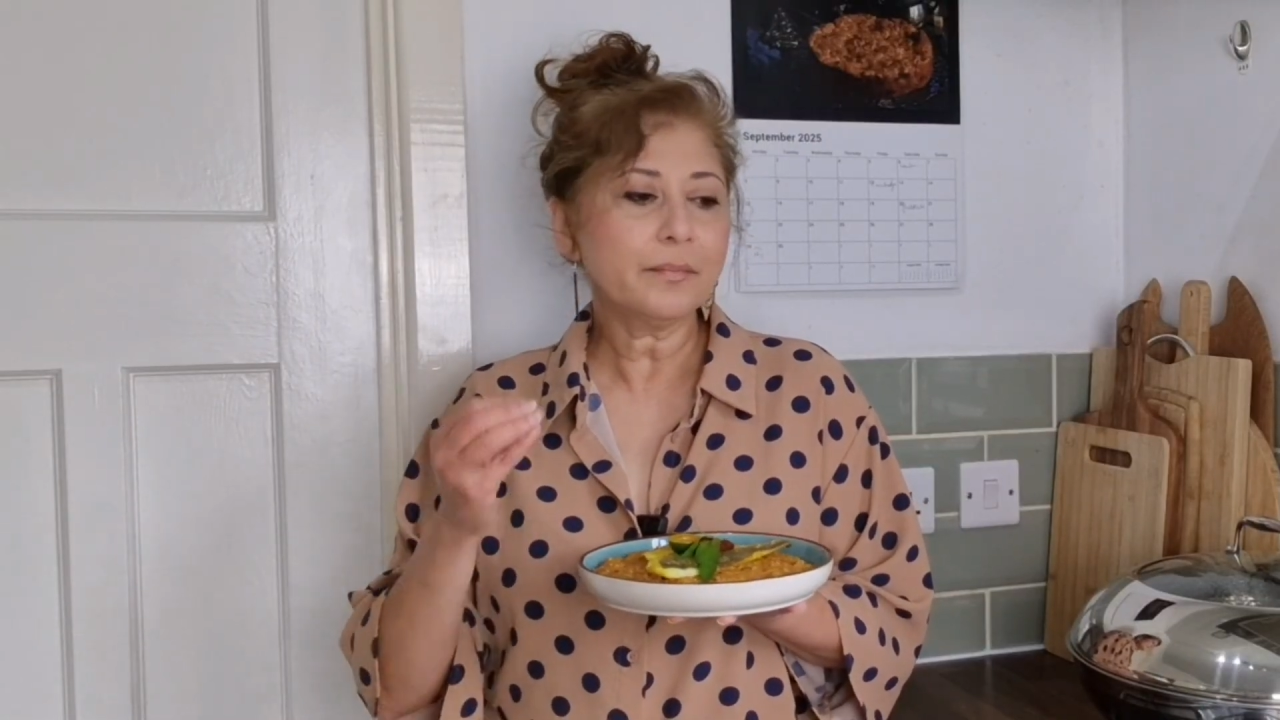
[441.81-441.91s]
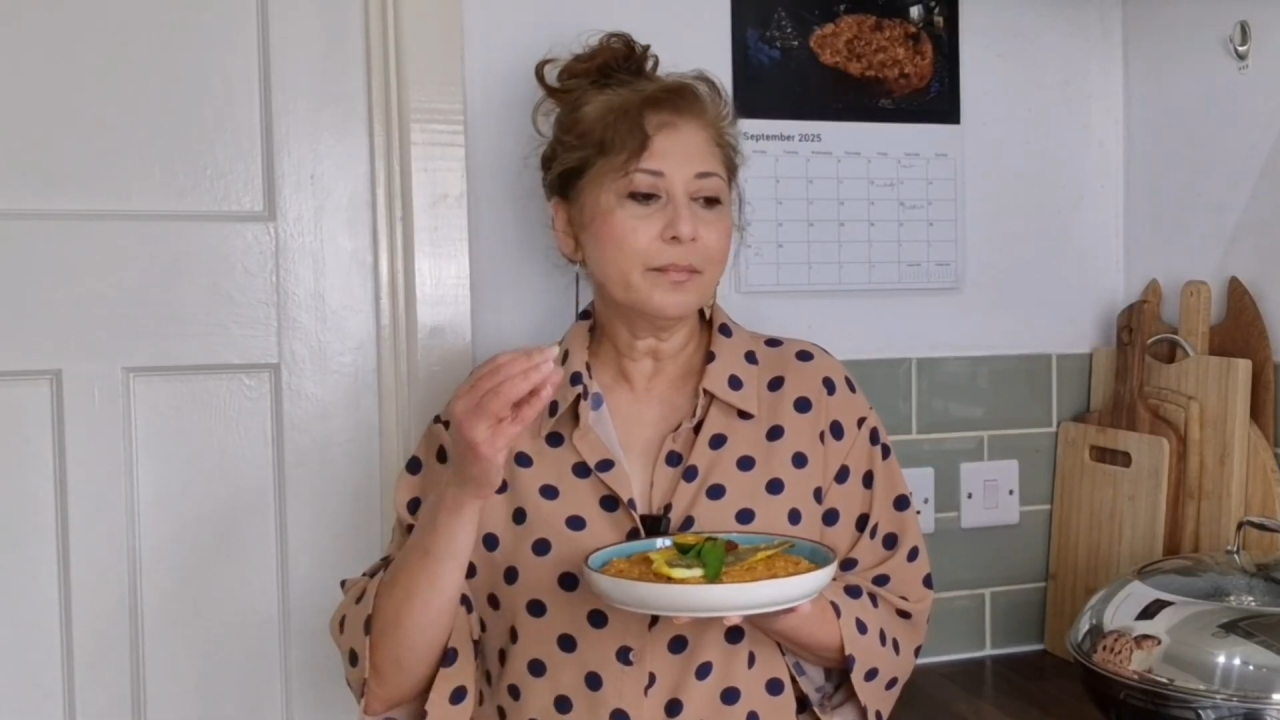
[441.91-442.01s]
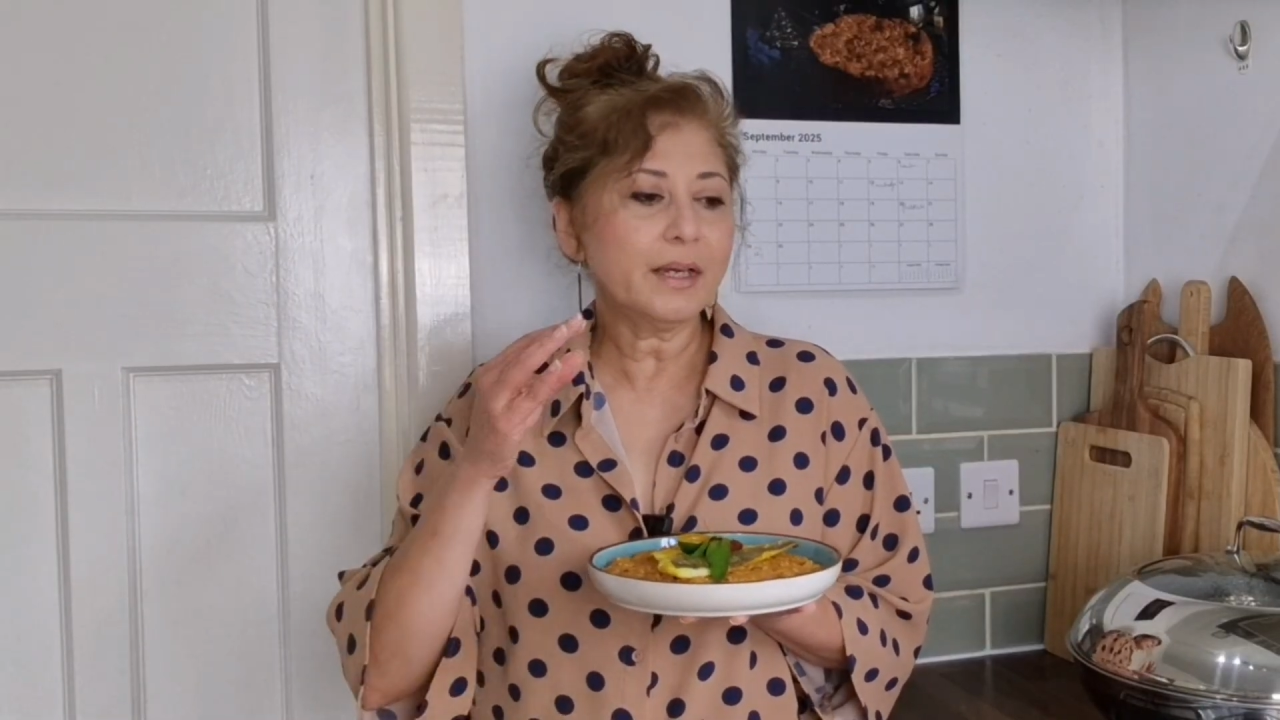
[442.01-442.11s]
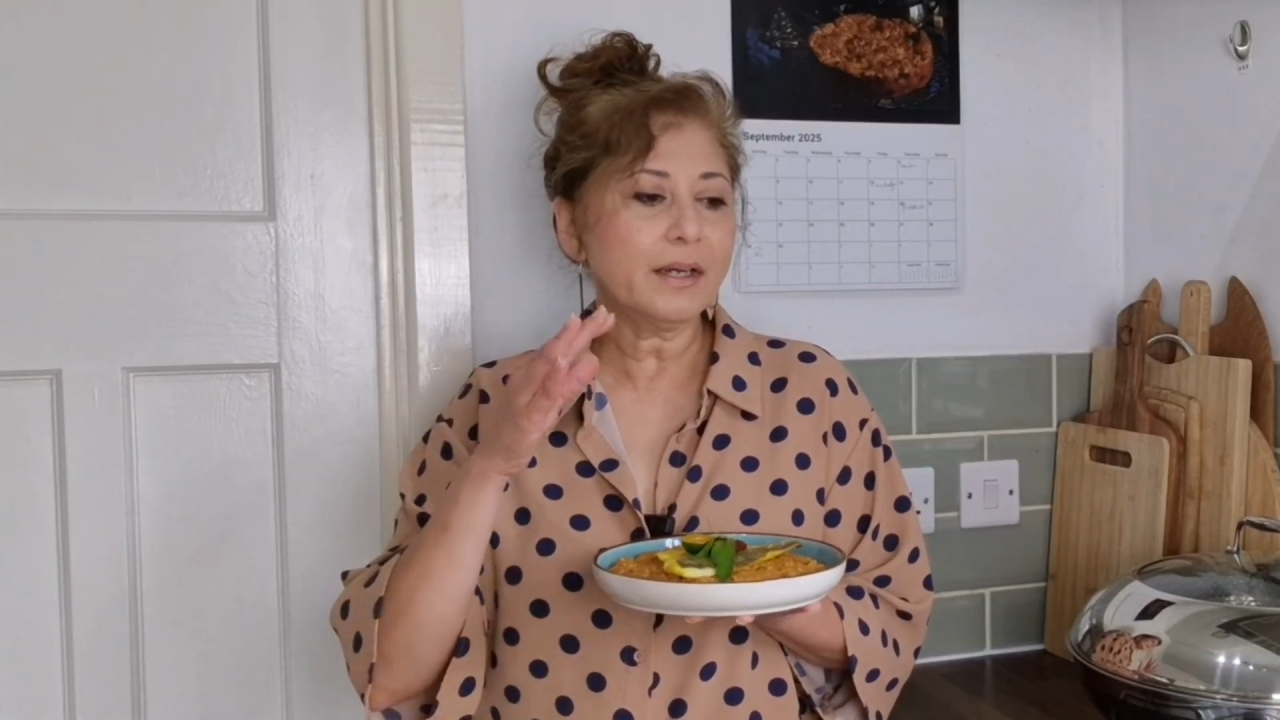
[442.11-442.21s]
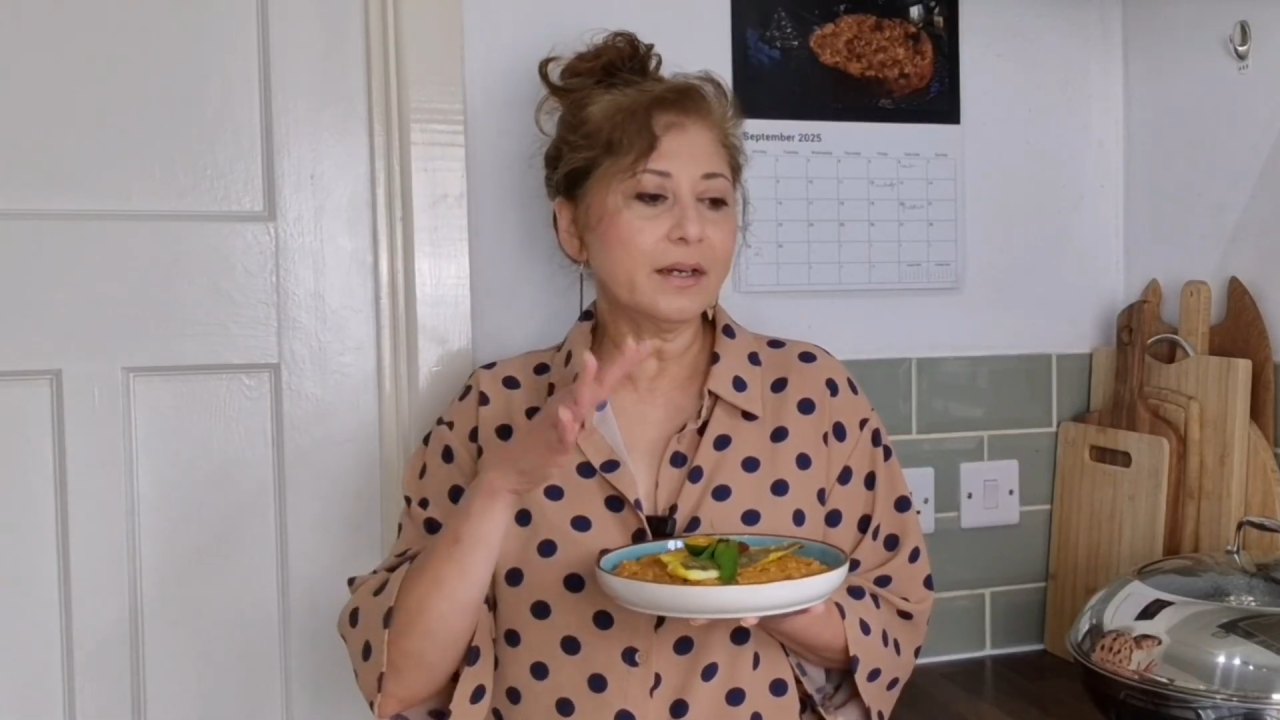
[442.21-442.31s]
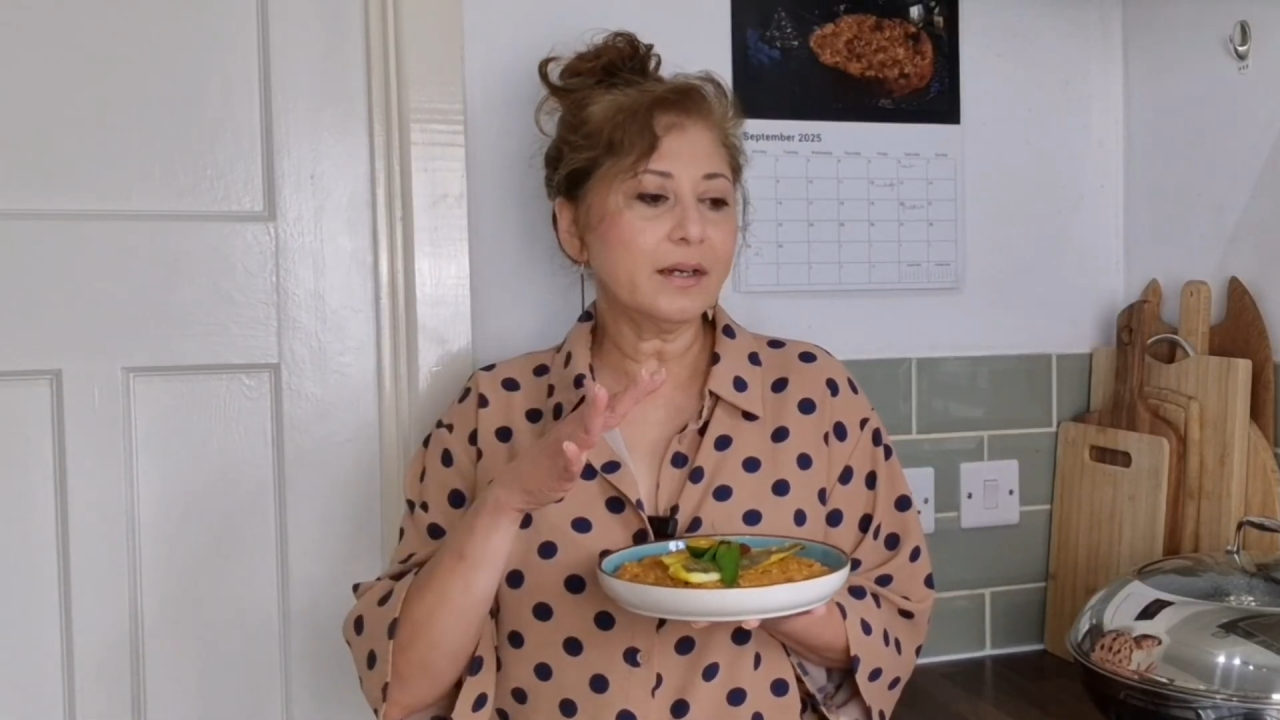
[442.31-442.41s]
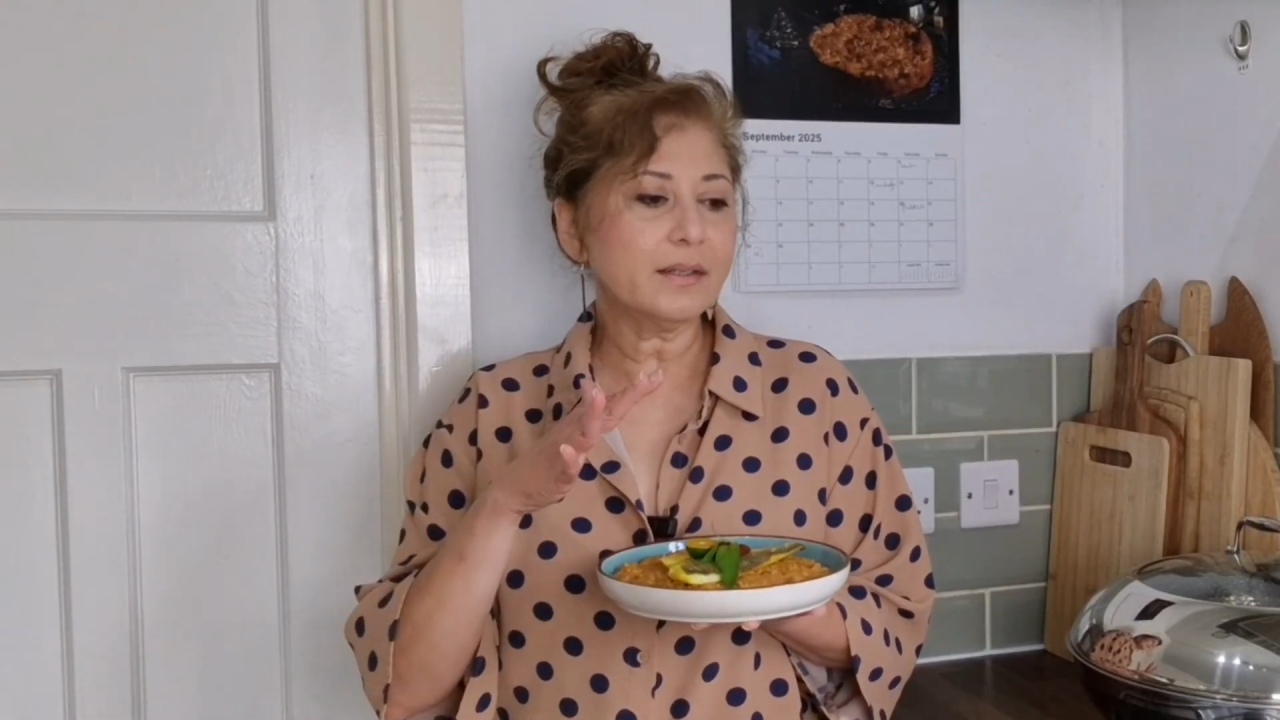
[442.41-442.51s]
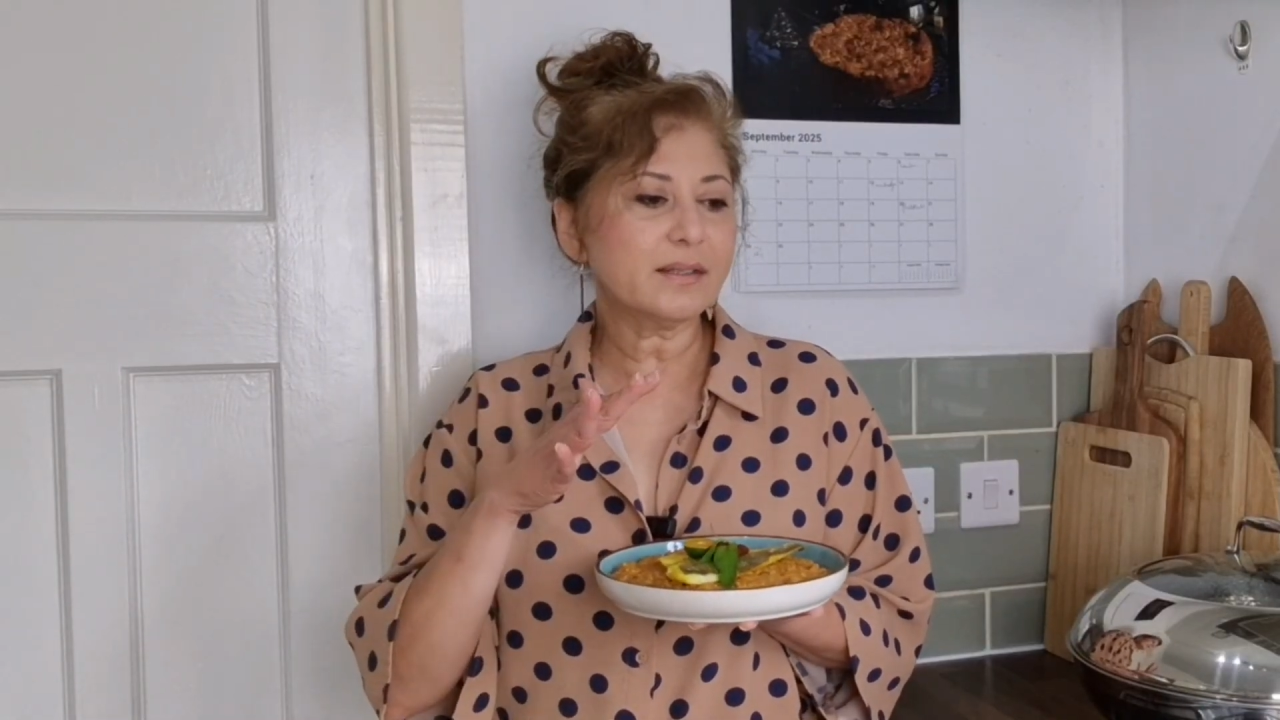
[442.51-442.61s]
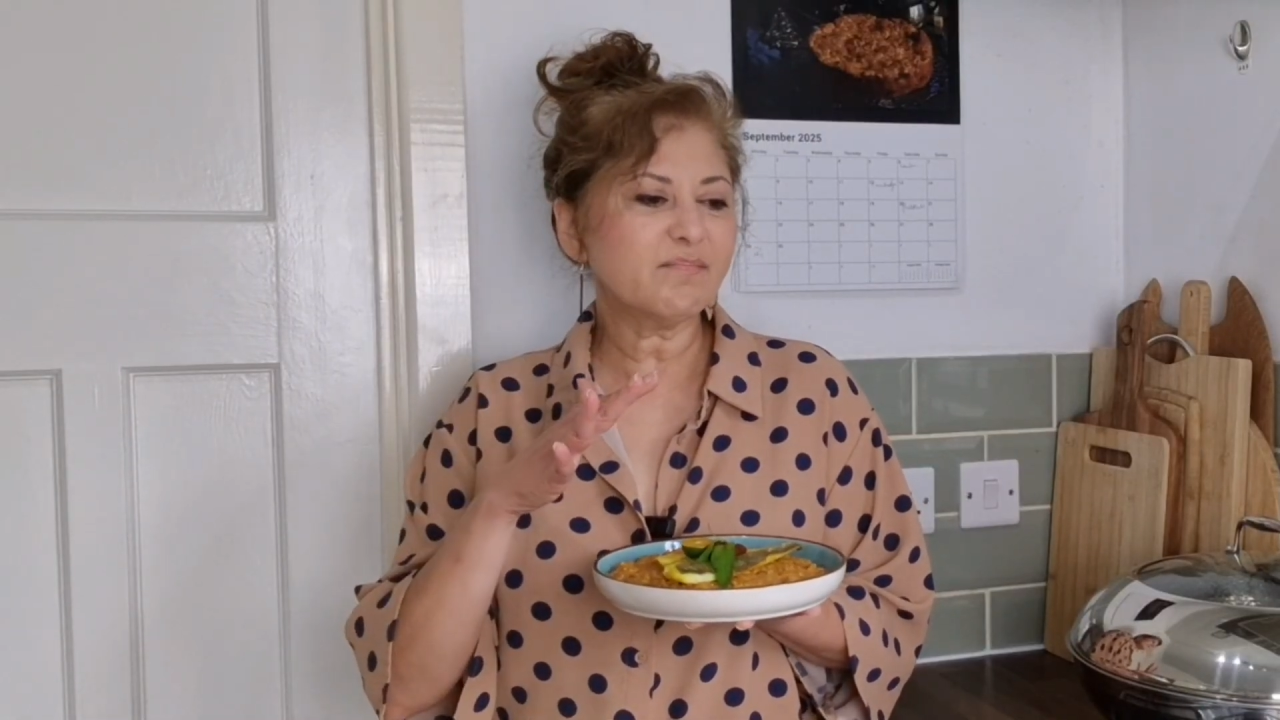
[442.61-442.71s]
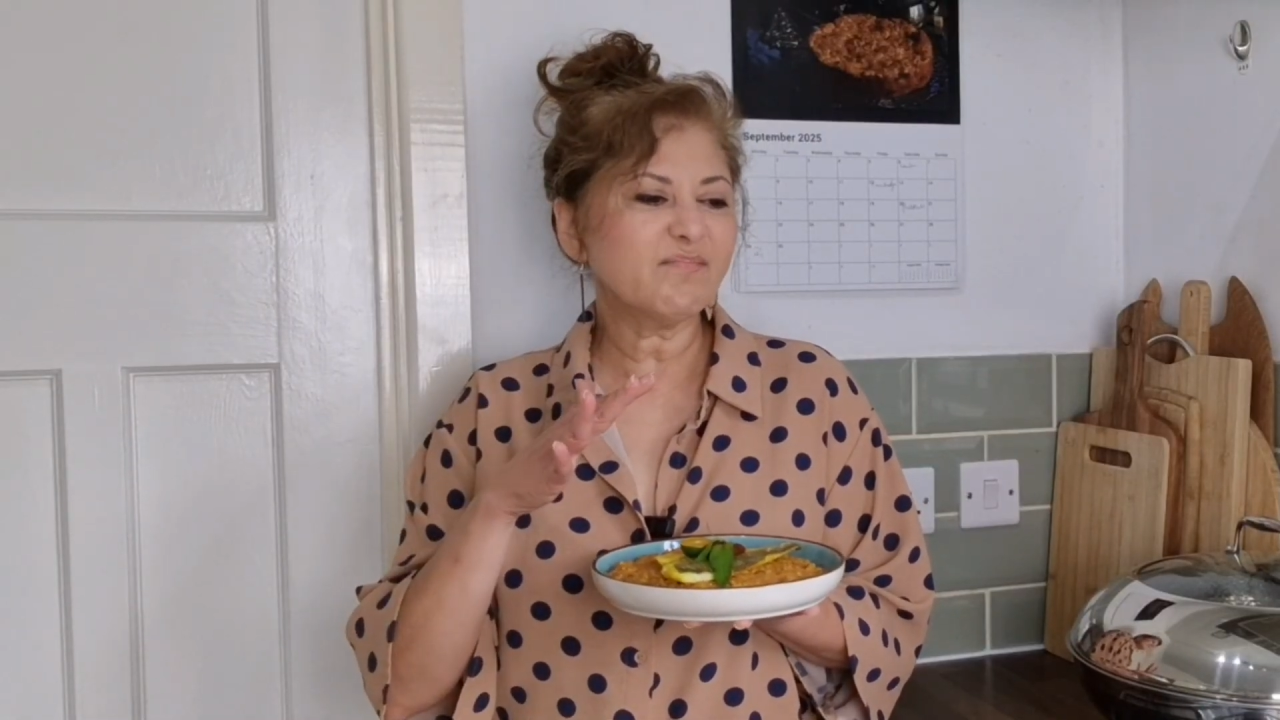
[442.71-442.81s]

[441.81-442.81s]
because